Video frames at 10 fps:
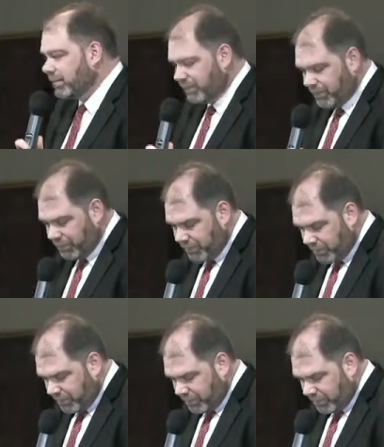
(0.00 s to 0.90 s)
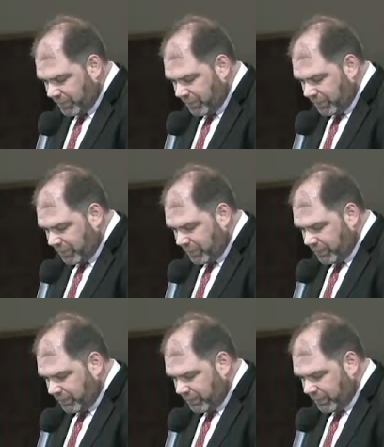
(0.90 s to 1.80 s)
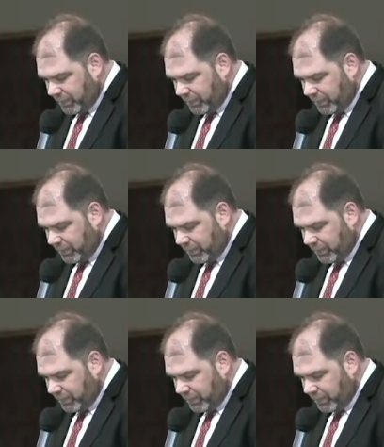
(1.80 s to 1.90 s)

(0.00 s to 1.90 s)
Nobody speaks.